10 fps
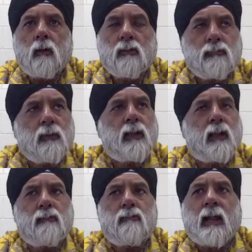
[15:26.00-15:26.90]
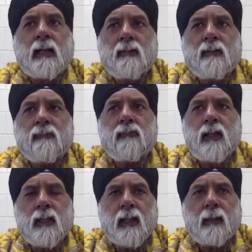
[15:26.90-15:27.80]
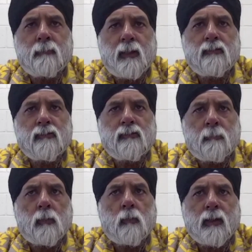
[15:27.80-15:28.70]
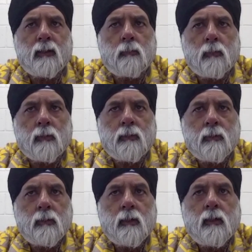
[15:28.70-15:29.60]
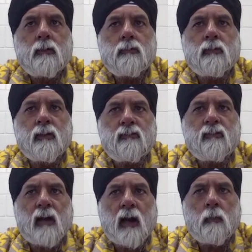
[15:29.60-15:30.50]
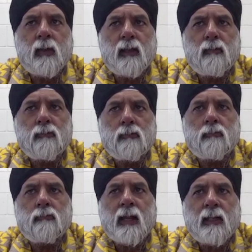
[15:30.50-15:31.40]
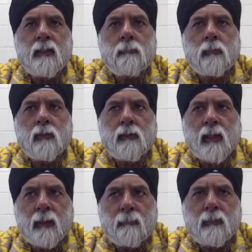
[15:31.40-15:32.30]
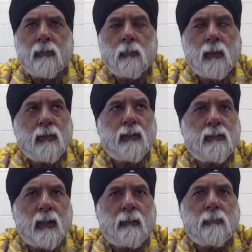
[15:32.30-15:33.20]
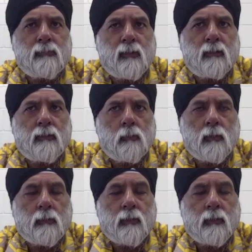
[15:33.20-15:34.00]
Oxford can rightfully claim that it's number one in the world. So this is how we can also rightly proclaim that we're in the 10% of the world.